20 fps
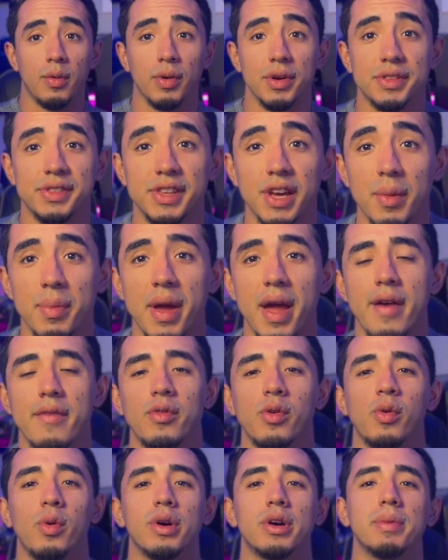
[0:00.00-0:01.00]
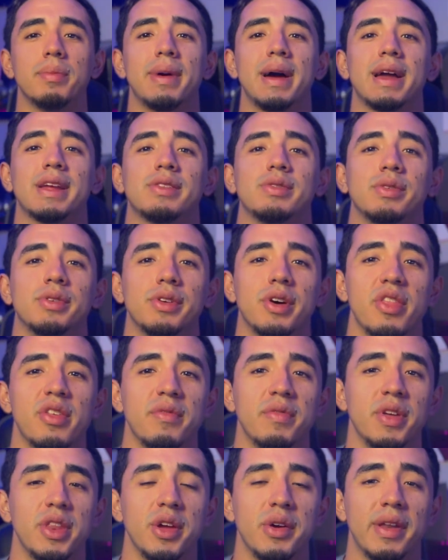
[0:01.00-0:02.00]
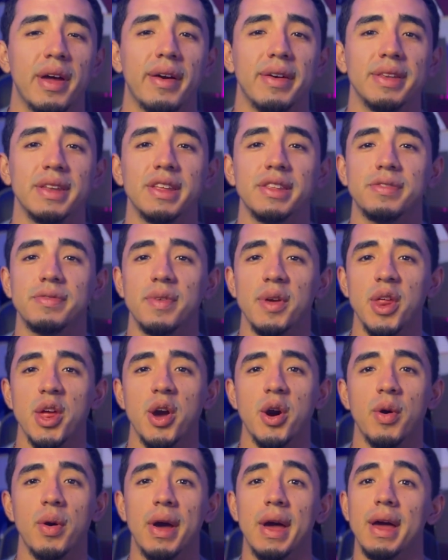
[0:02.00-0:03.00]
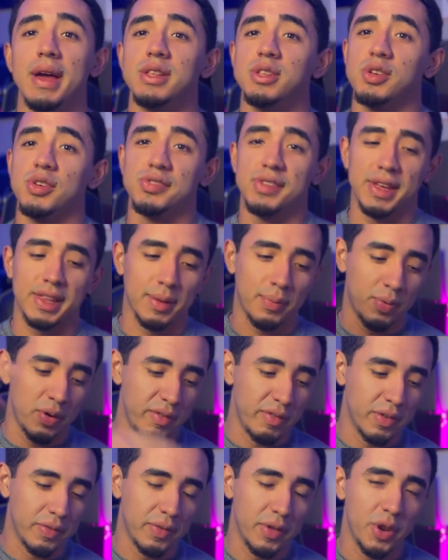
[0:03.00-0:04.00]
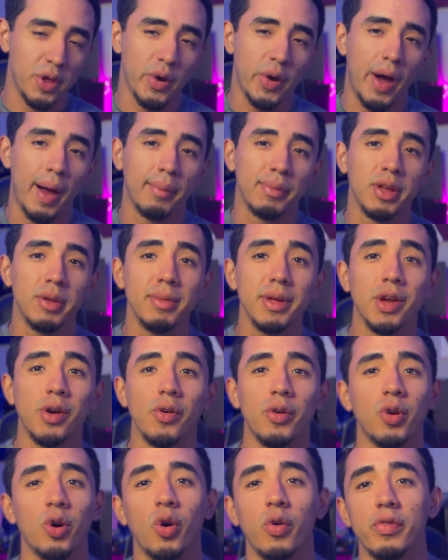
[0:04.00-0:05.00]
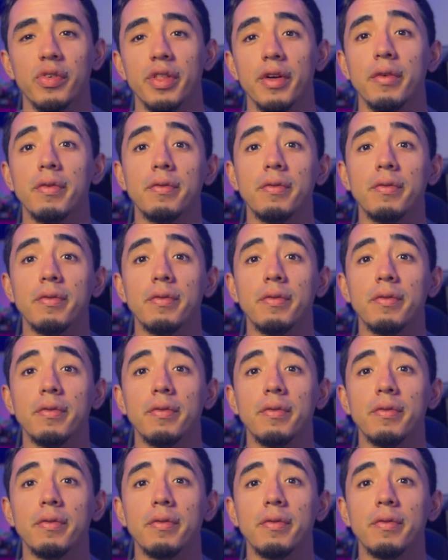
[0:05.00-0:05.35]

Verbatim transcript: What's up, everyone? Welcome back to another video. Now, in this video, just like the previous video, I'm going to be going over the